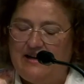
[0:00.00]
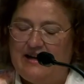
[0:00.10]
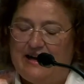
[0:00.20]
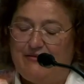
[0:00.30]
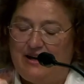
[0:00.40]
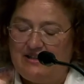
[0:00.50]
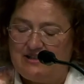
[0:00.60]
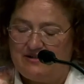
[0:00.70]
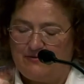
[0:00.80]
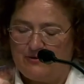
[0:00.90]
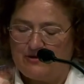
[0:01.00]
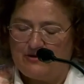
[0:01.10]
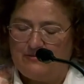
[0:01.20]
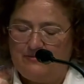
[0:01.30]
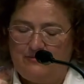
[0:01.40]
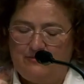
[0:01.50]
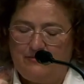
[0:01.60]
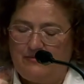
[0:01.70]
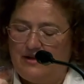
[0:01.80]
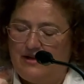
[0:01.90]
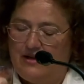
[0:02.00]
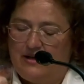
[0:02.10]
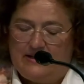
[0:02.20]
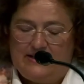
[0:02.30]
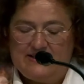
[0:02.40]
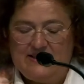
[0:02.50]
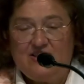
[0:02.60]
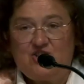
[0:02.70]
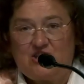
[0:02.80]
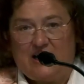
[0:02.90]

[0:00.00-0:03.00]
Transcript: must use her body potency for motherhood,